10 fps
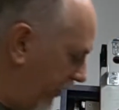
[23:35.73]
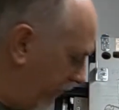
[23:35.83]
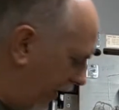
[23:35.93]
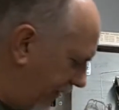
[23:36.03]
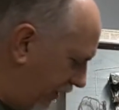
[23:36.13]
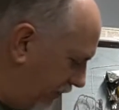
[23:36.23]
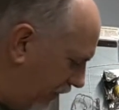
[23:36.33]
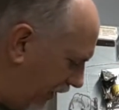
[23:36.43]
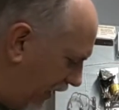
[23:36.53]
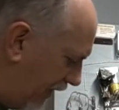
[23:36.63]
And you've got these
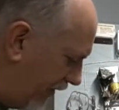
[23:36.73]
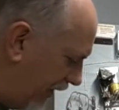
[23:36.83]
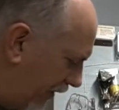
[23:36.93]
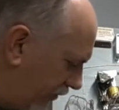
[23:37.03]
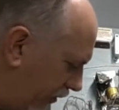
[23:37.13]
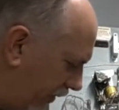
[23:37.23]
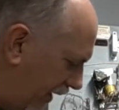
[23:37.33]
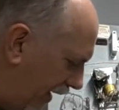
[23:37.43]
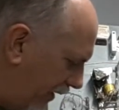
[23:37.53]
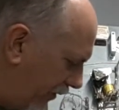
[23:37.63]
big heavy
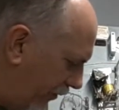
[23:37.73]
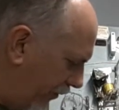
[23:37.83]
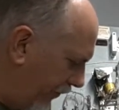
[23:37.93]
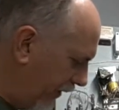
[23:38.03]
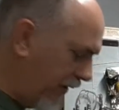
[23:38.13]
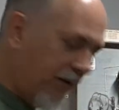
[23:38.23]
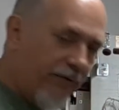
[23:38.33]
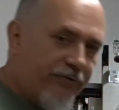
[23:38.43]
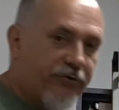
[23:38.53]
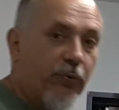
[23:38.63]
electromechanical
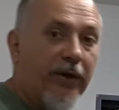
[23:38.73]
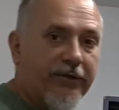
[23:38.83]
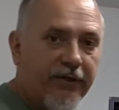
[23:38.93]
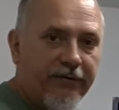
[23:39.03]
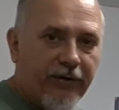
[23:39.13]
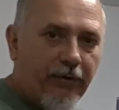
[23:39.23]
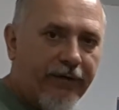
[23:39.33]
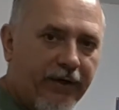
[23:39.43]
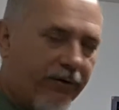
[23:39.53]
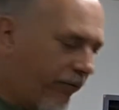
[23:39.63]
switches
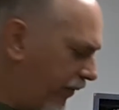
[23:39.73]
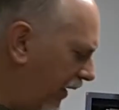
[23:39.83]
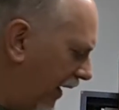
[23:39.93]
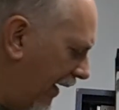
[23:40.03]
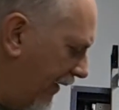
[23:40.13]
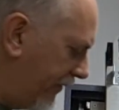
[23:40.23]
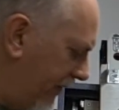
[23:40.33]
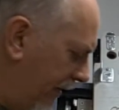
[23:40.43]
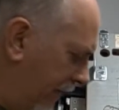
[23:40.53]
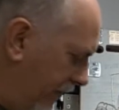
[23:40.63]
over here, relays,
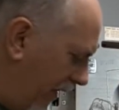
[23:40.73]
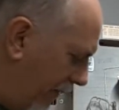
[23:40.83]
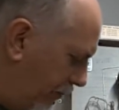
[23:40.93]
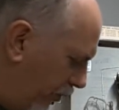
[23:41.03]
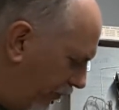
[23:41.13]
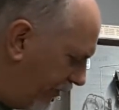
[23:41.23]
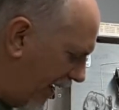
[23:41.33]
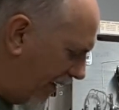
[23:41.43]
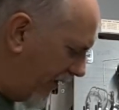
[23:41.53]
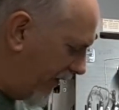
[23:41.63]
that pulls
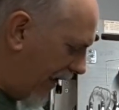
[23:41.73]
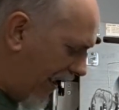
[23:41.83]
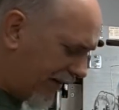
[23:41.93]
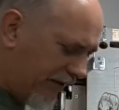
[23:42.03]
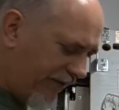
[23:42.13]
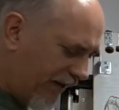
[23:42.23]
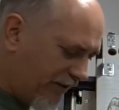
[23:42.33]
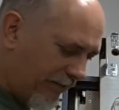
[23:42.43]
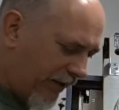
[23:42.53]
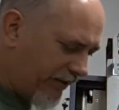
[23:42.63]
down and
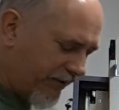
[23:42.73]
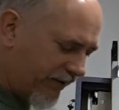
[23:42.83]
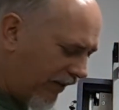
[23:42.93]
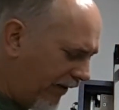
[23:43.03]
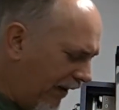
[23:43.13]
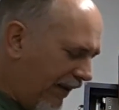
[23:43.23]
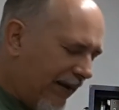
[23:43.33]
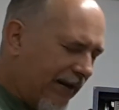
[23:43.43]
activates a bunch of stuff.